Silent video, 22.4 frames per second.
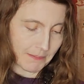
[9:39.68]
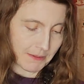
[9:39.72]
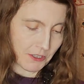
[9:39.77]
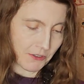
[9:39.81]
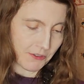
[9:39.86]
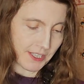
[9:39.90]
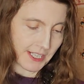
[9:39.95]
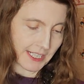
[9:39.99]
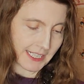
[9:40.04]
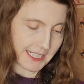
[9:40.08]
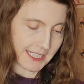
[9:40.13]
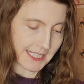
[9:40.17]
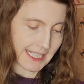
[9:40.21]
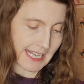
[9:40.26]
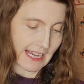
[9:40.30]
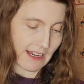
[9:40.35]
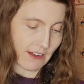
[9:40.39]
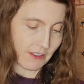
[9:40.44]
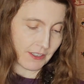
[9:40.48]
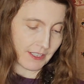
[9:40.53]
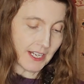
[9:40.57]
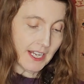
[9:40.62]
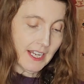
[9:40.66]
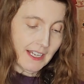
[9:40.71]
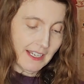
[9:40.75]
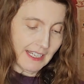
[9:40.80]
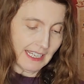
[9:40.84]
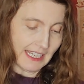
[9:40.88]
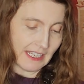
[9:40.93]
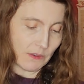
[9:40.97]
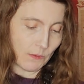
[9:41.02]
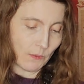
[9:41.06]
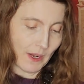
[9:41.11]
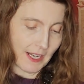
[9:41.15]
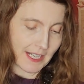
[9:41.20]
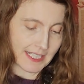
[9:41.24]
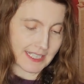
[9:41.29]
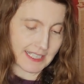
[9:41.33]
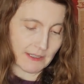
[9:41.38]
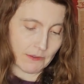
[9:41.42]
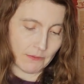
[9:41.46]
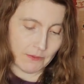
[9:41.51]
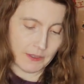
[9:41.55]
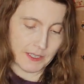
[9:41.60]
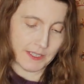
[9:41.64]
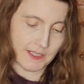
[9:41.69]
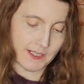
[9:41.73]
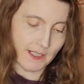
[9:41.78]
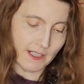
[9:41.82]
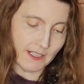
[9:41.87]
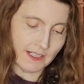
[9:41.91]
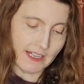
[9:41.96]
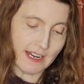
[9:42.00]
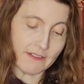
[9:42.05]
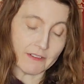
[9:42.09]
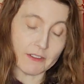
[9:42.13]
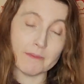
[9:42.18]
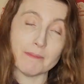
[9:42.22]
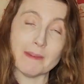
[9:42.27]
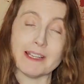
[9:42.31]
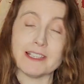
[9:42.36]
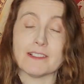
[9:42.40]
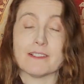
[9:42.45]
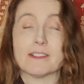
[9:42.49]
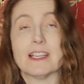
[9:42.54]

using this gown in ways it was never meant